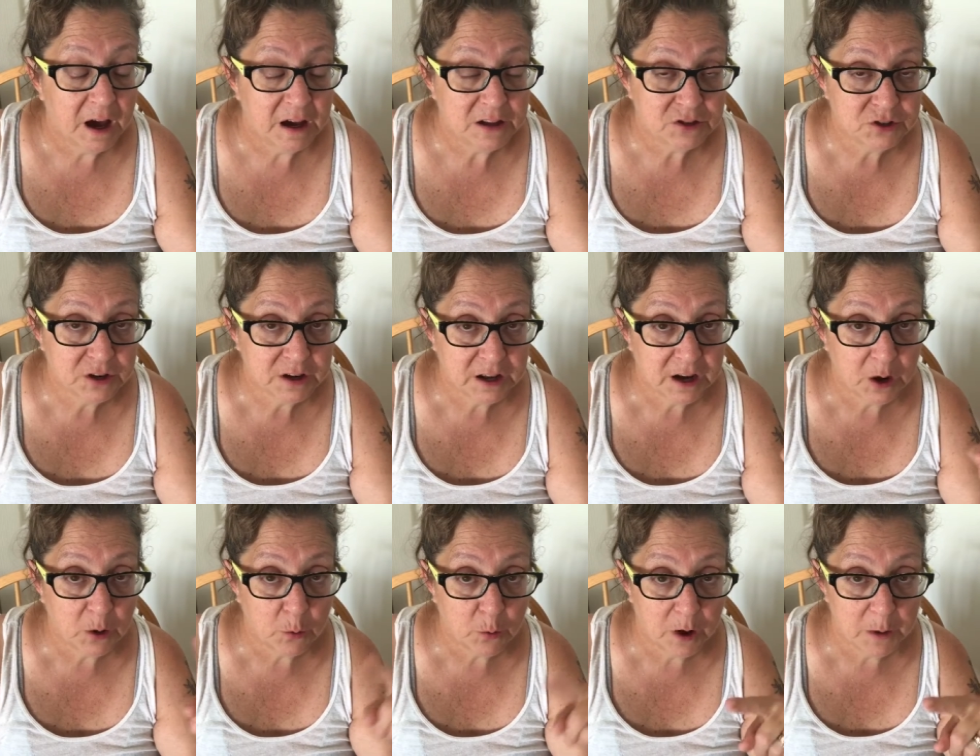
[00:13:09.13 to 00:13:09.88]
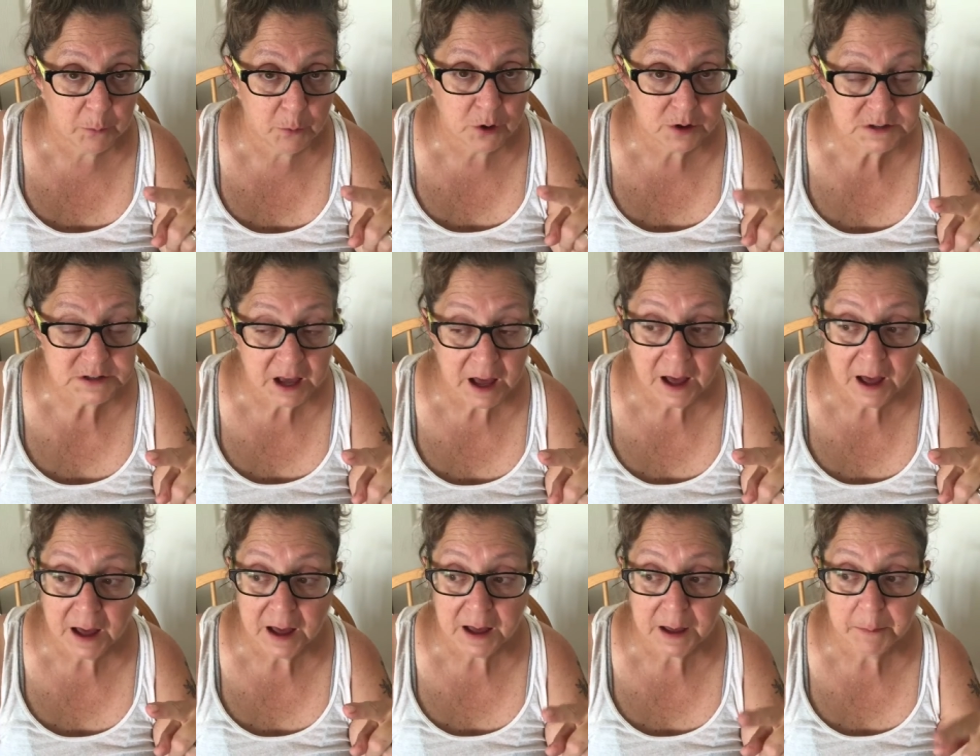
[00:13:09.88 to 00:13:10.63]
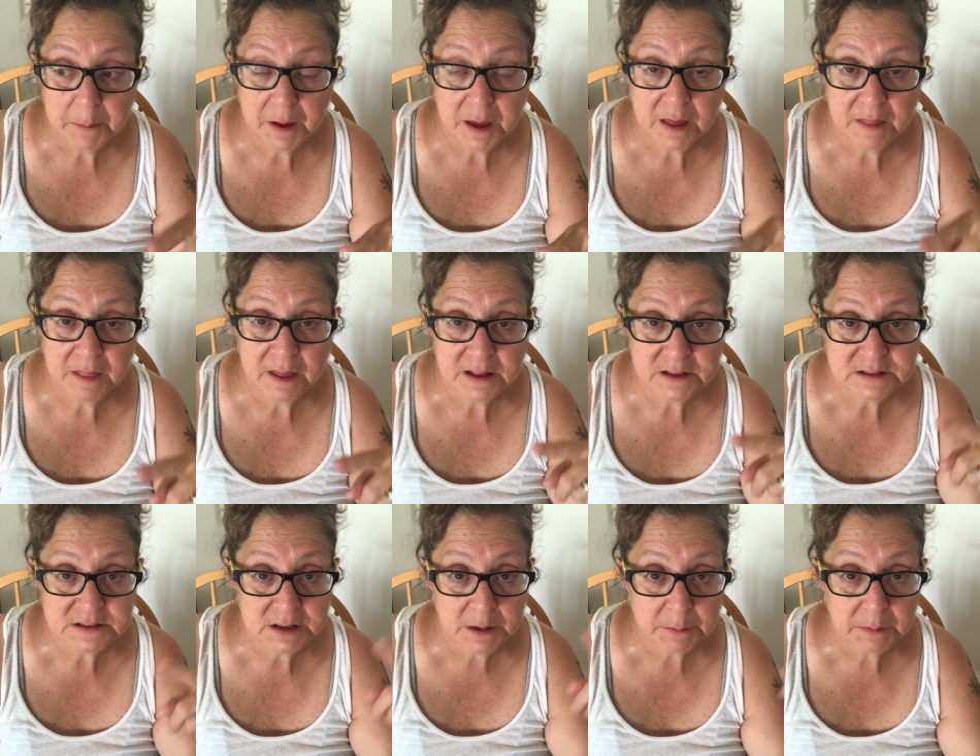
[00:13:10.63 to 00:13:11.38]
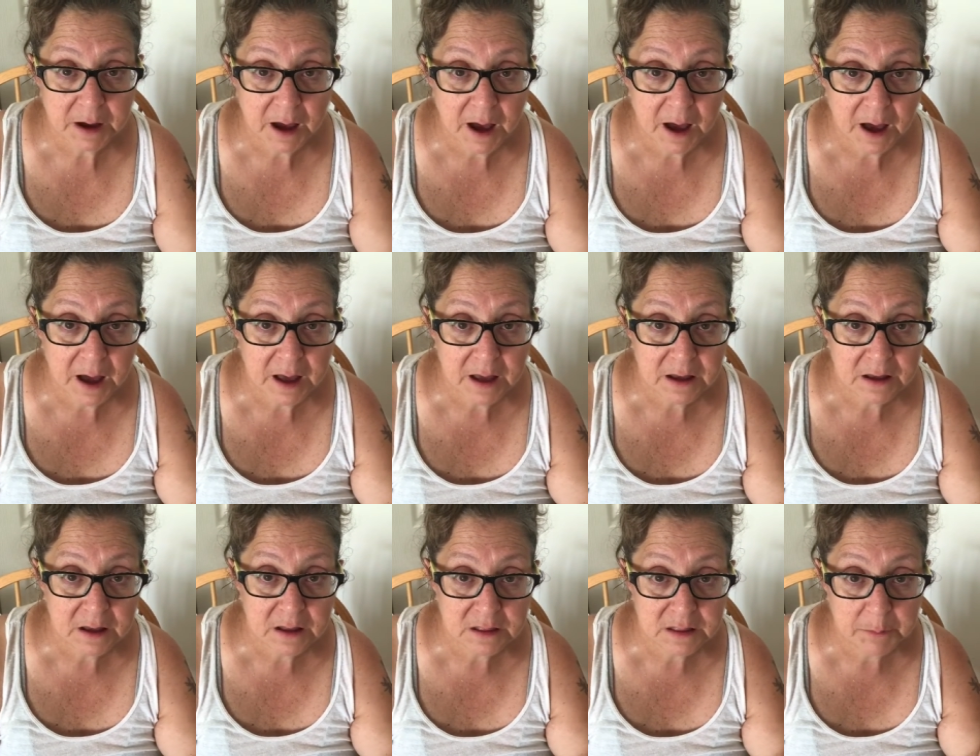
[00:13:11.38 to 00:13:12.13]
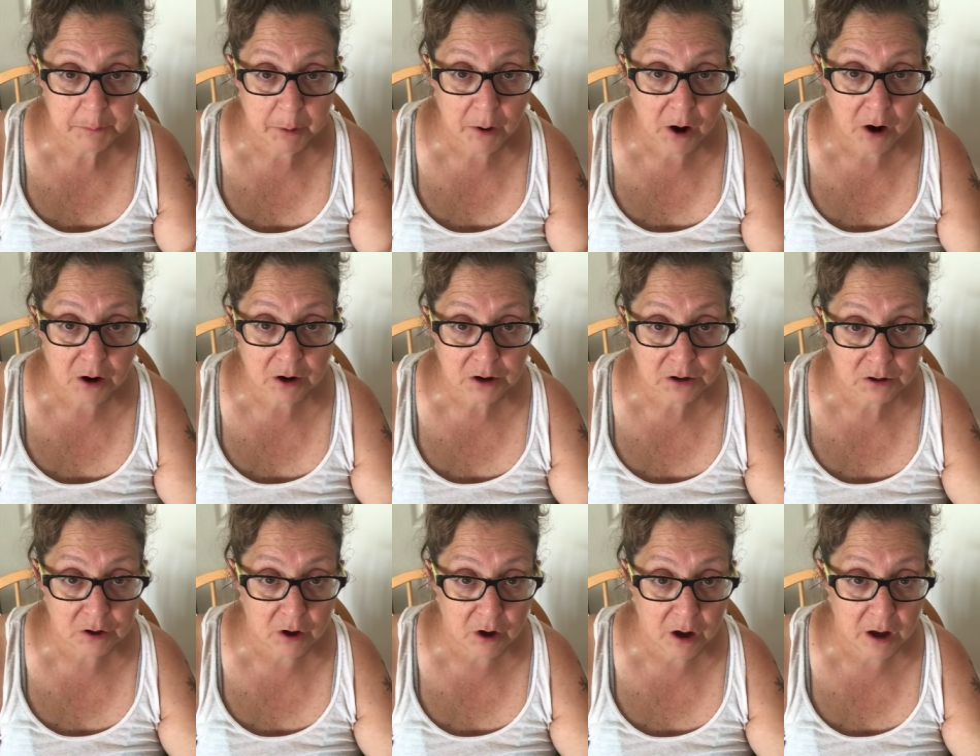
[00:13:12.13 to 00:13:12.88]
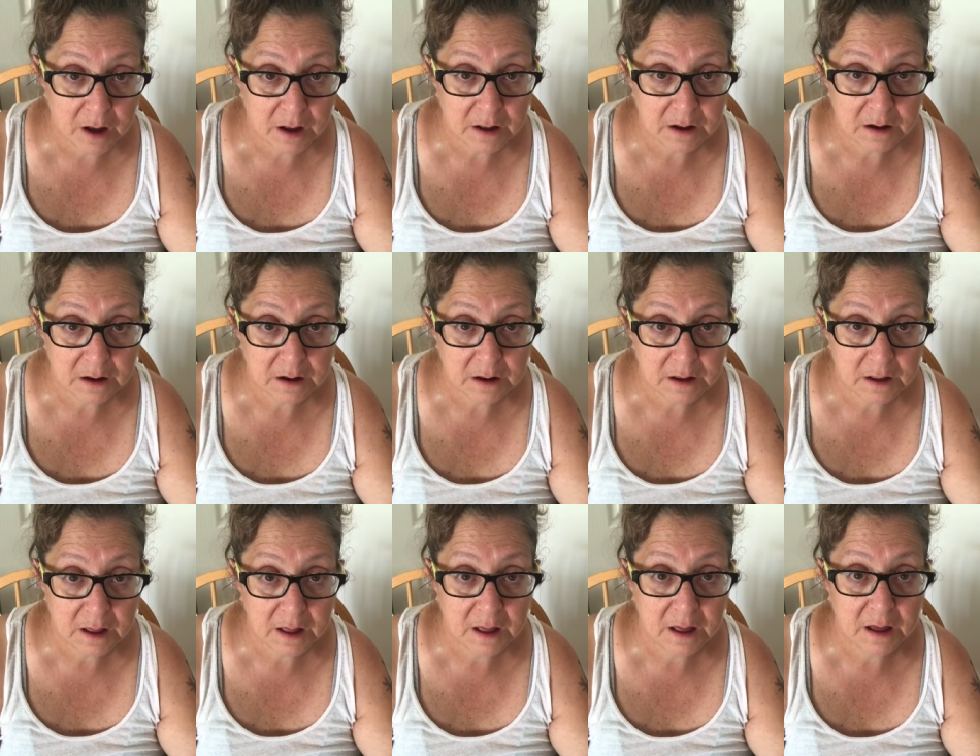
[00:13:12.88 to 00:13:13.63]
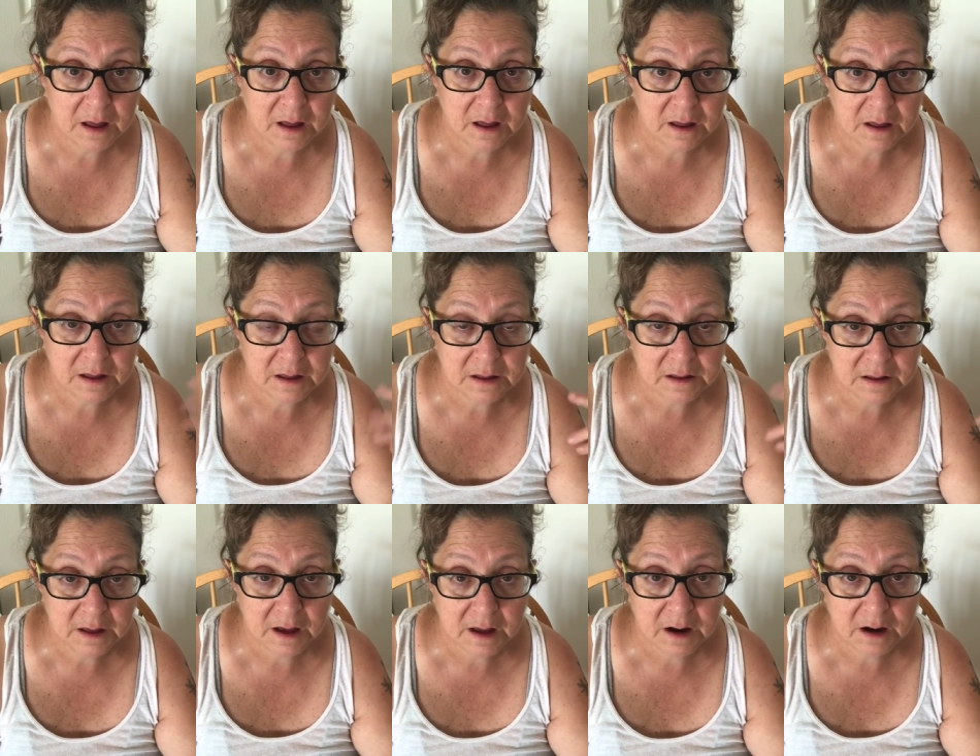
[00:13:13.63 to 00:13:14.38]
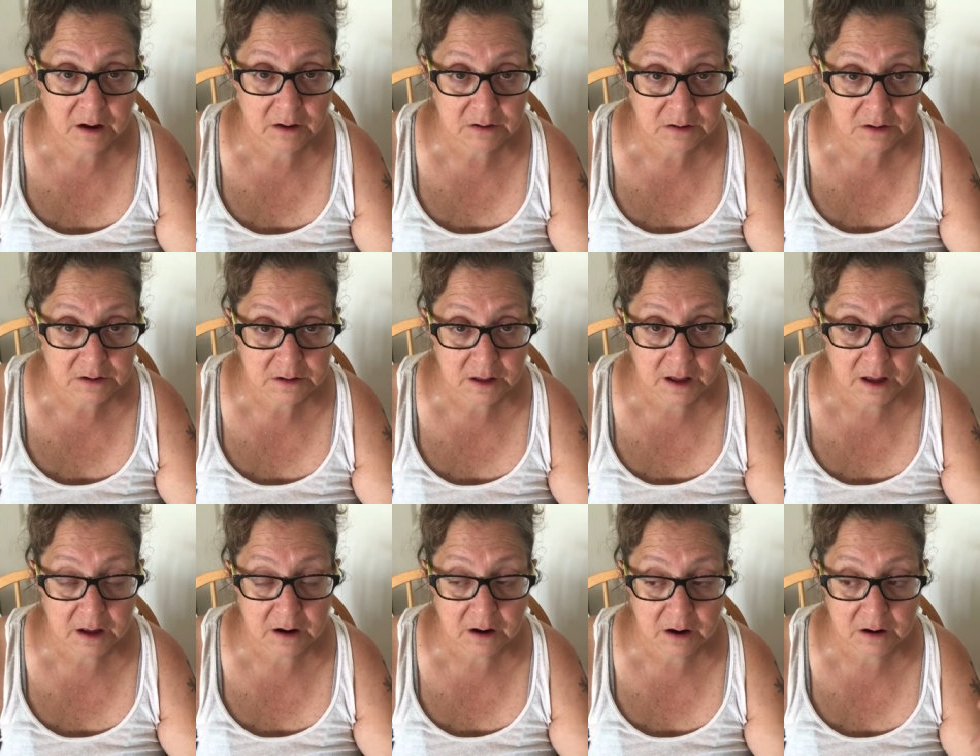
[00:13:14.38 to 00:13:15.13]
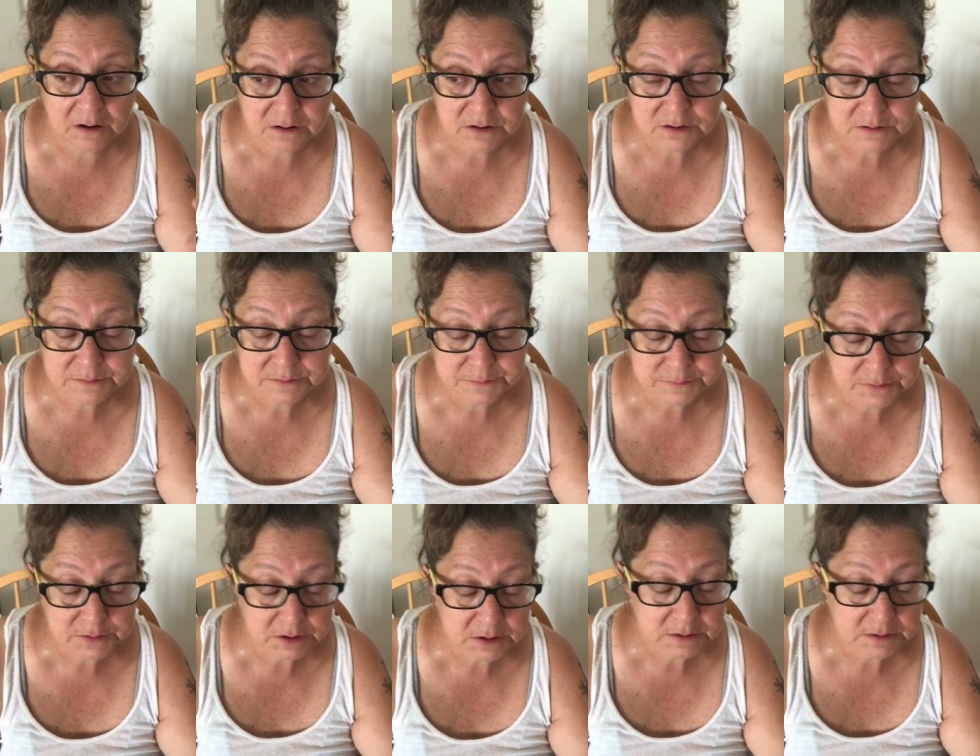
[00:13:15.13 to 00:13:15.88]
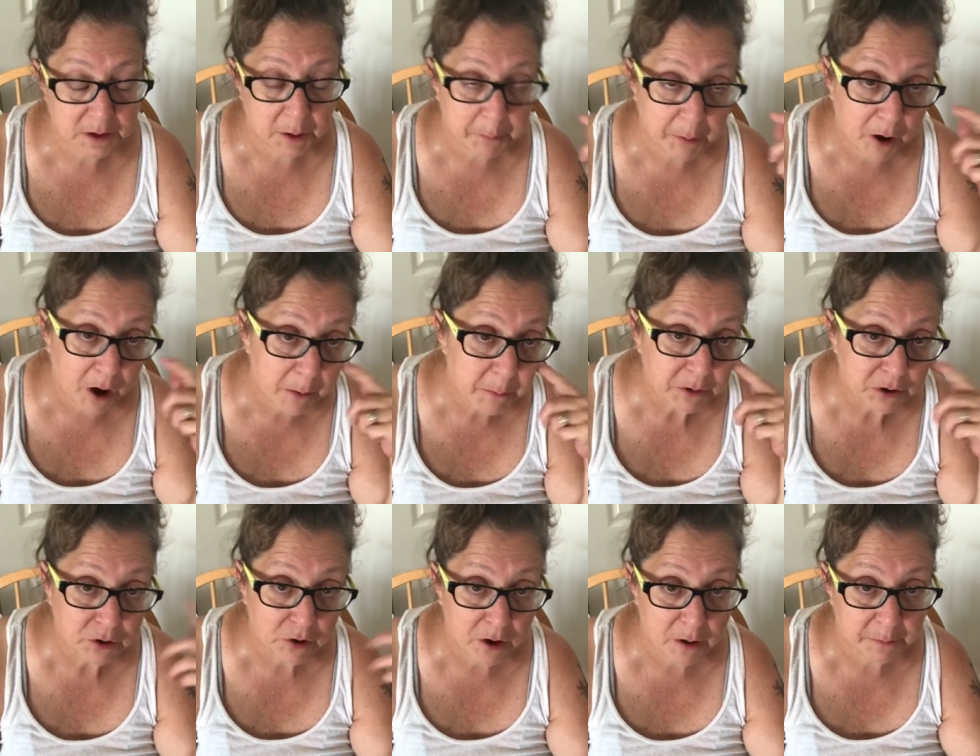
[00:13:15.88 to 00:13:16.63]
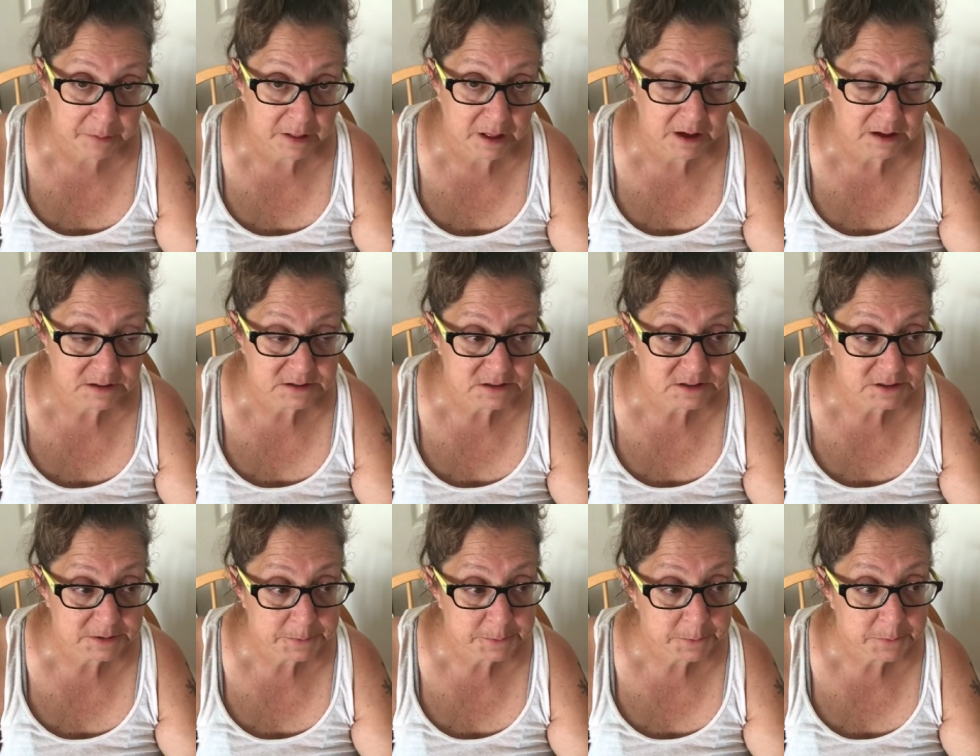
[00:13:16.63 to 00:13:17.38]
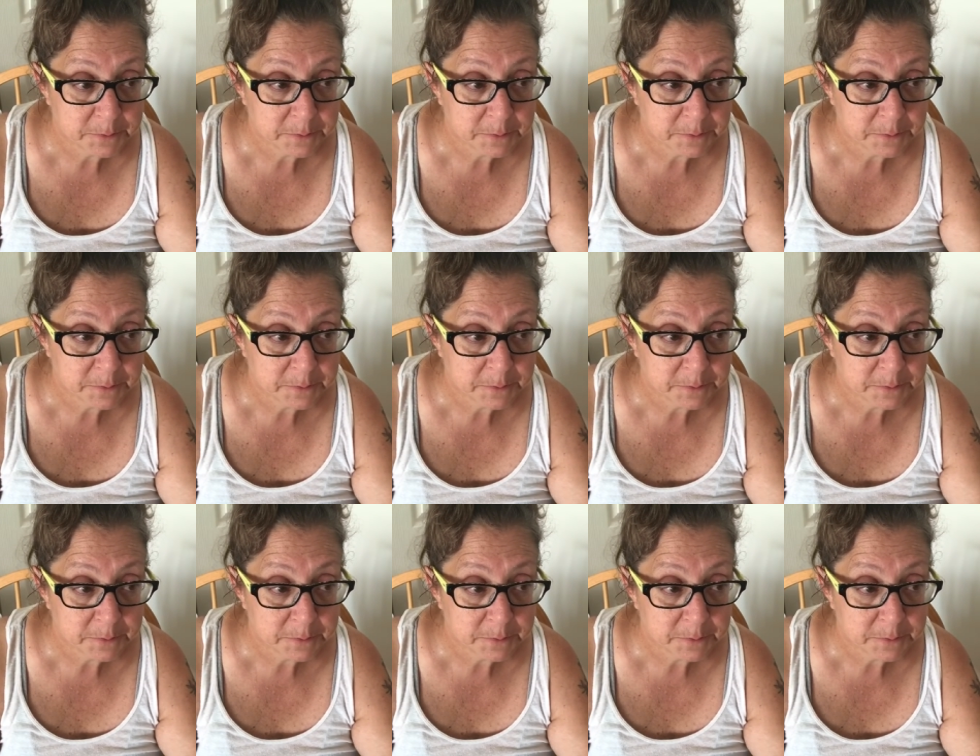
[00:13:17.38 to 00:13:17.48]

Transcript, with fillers: I took it out one more time, and then some guy in the parking lot at our at our apartment complex